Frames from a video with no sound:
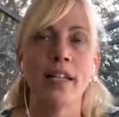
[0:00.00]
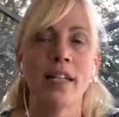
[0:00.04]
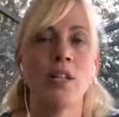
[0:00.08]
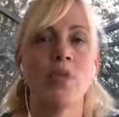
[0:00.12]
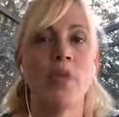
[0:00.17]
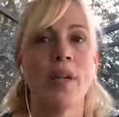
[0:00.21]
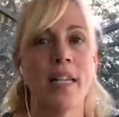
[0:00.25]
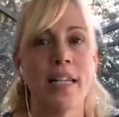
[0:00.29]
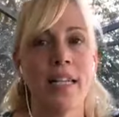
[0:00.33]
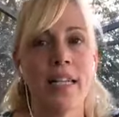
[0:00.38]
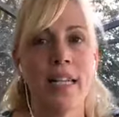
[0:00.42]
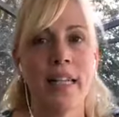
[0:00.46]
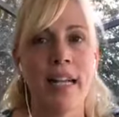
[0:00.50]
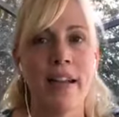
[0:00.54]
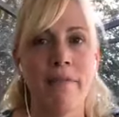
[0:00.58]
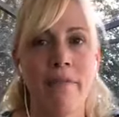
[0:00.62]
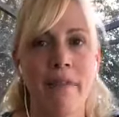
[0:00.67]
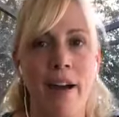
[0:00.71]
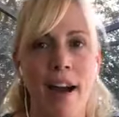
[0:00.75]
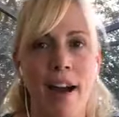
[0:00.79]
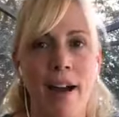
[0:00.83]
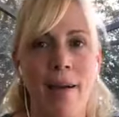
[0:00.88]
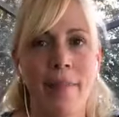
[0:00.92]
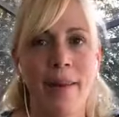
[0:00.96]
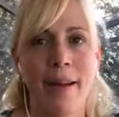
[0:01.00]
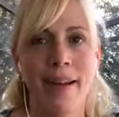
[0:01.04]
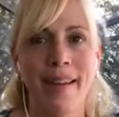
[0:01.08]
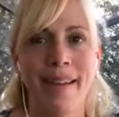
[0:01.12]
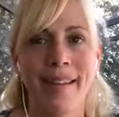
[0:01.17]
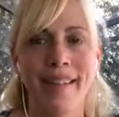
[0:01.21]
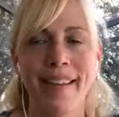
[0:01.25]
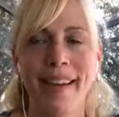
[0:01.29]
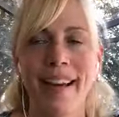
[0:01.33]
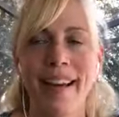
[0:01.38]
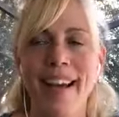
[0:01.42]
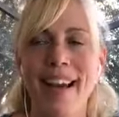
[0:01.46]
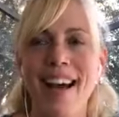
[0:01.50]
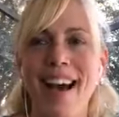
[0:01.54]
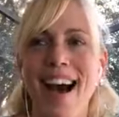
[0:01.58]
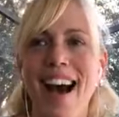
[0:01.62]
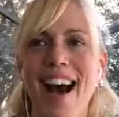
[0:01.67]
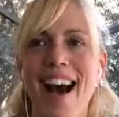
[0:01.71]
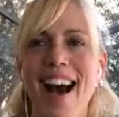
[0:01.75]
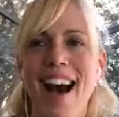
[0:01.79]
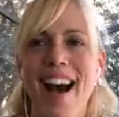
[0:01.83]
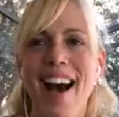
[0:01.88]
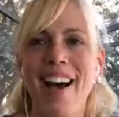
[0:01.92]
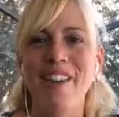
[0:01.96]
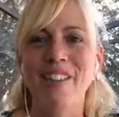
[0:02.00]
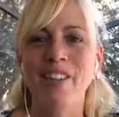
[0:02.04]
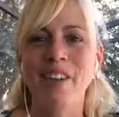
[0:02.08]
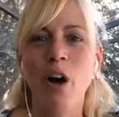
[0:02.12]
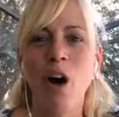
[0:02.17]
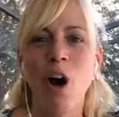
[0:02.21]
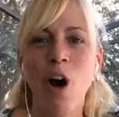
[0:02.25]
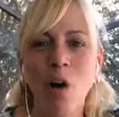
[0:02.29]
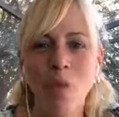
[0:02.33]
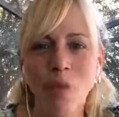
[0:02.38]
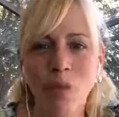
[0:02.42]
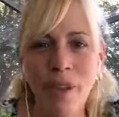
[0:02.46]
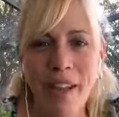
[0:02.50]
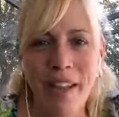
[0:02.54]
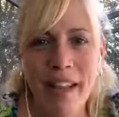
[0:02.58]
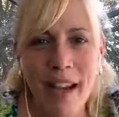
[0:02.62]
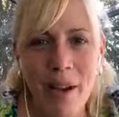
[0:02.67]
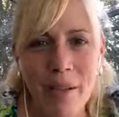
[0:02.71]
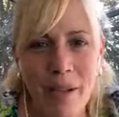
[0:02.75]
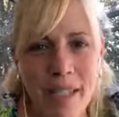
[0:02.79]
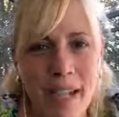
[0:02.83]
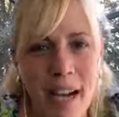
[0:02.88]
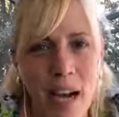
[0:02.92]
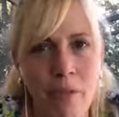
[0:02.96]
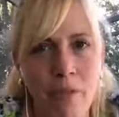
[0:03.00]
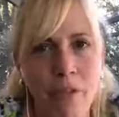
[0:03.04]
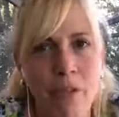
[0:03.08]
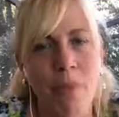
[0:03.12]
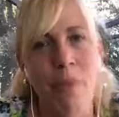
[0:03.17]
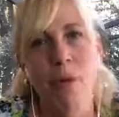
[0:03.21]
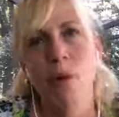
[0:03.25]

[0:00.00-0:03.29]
because we can see the environment. So hopefully that was helpful.